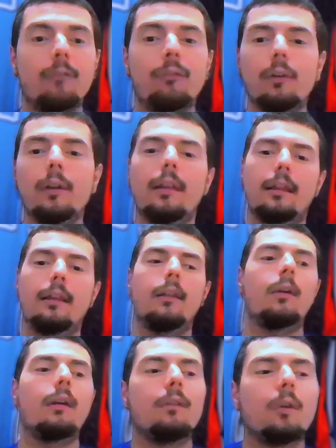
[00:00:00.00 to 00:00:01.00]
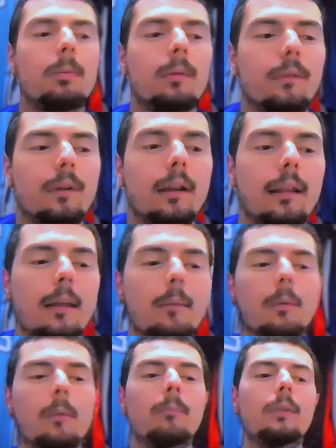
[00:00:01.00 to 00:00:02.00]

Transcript: For instance, I'll give you a perfect example.